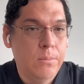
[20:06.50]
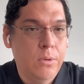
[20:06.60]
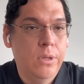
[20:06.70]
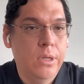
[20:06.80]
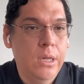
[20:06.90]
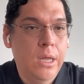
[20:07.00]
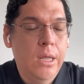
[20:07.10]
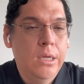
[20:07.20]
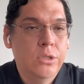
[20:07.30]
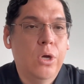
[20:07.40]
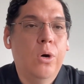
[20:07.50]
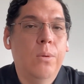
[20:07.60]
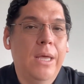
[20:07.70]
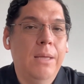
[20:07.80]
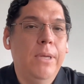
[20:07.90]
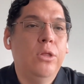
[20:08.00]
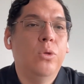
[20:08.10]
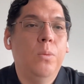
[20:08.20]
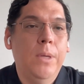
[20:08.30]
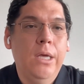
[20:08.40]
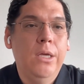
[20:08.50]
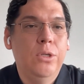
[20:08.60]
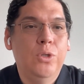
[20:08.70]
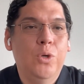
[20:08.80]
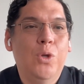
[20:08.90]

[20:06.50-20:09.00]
the model. So in B2B,